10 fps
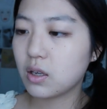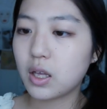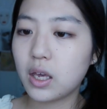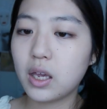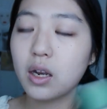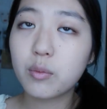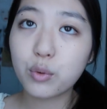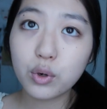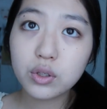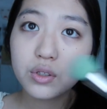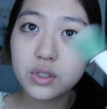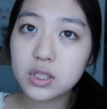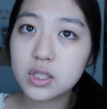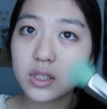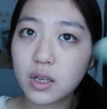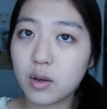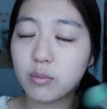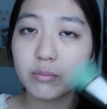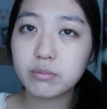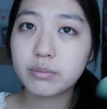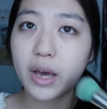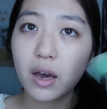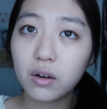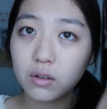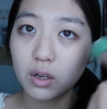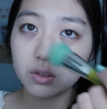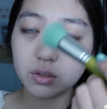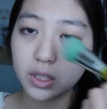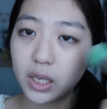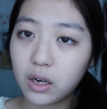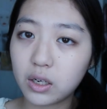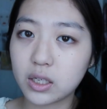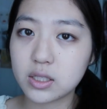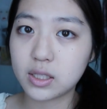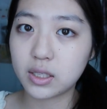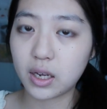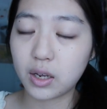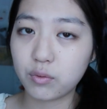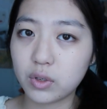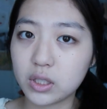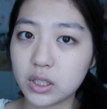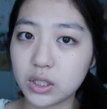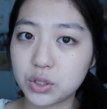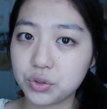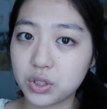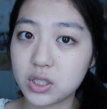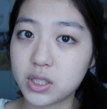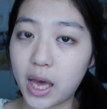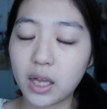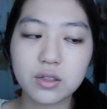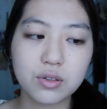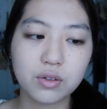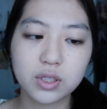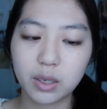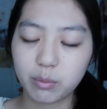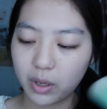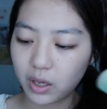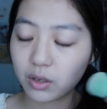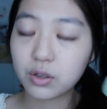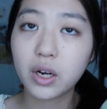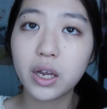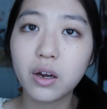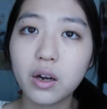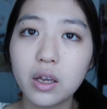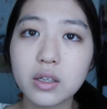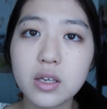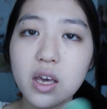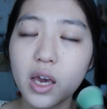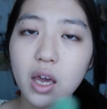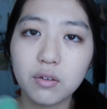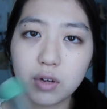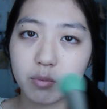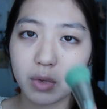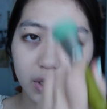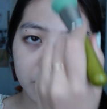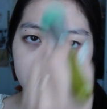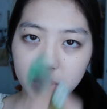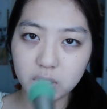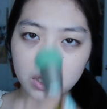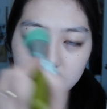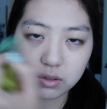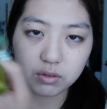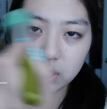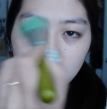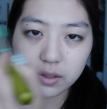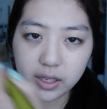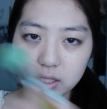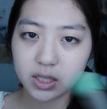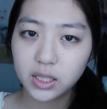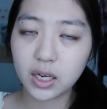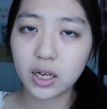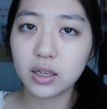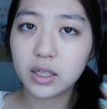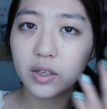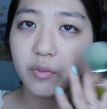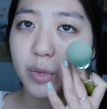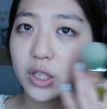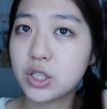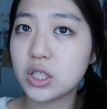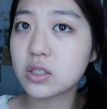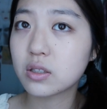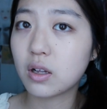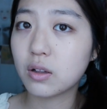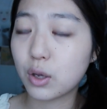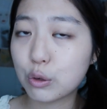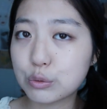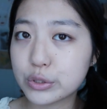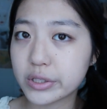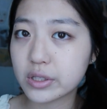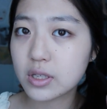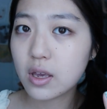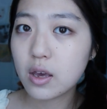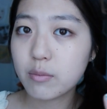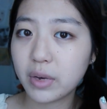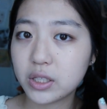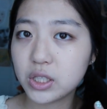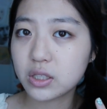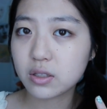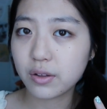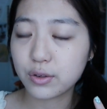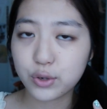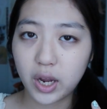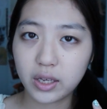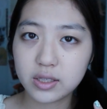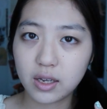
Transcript: and I'm going to just powder onto the areas that I really need to just set. So it's like my under eye areas and around my lips, my T-zone. That's it. And I leave my cheeks alone since my cheeks are the driest